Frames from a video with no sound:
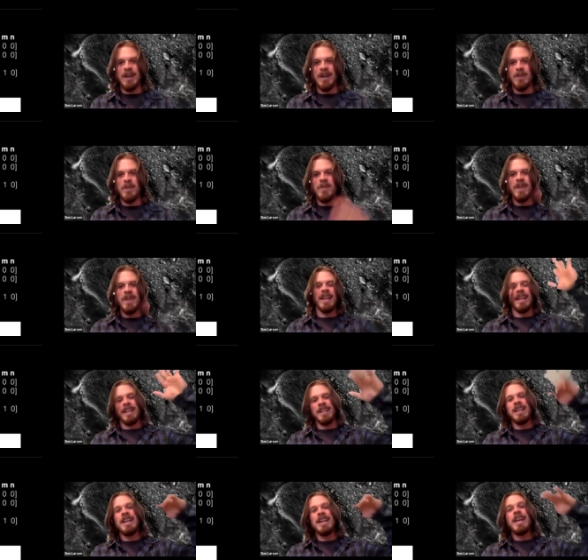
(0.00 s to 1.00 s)
moving, and I
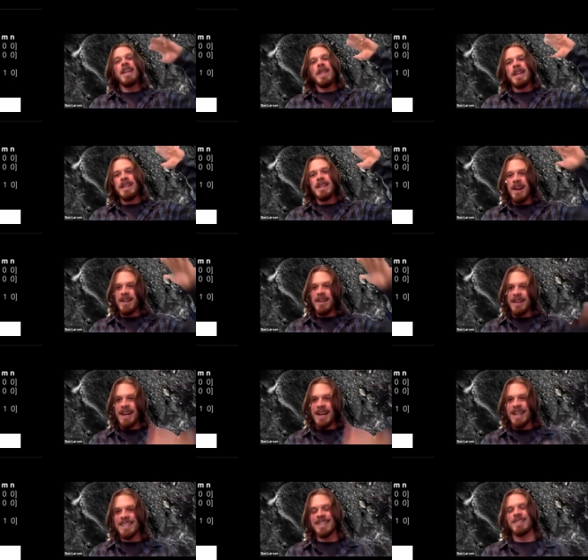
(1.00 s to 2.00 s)
can then
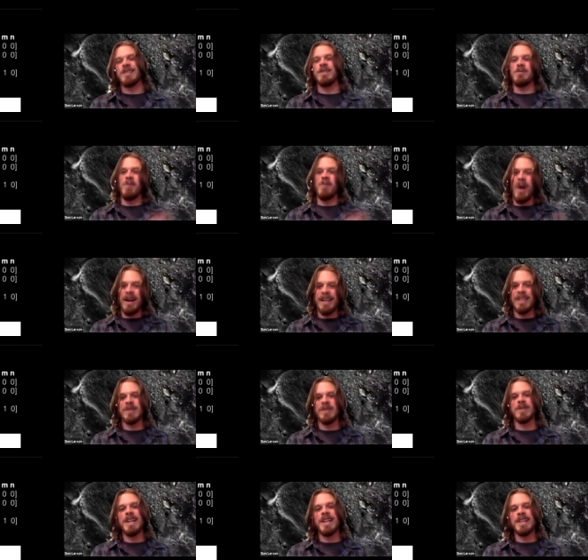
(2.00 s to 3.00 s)
characterize the walking
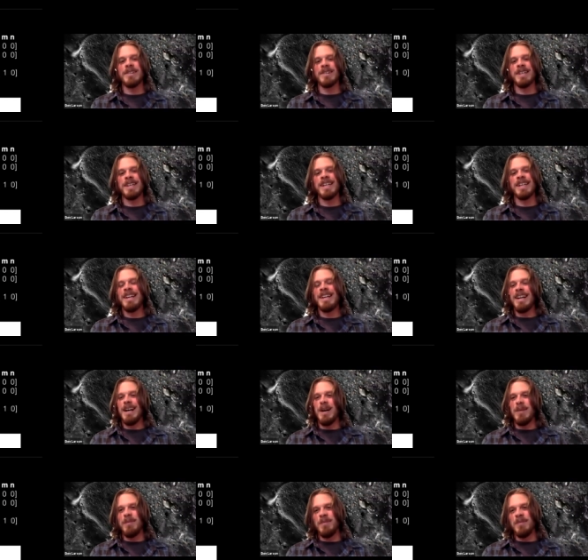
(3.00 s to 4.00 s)
trajectory
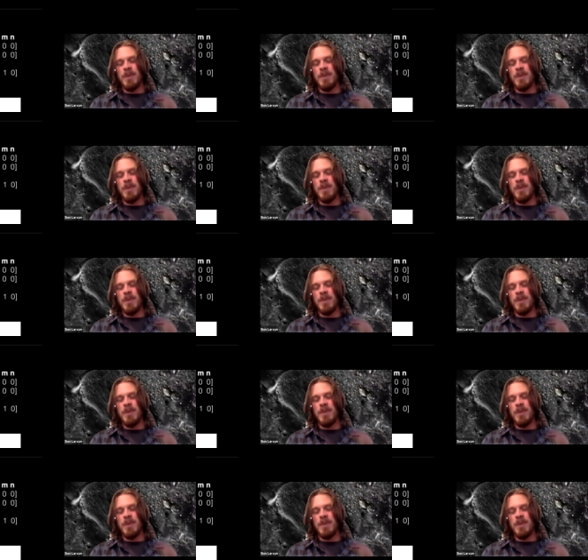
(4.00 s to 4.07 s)
um,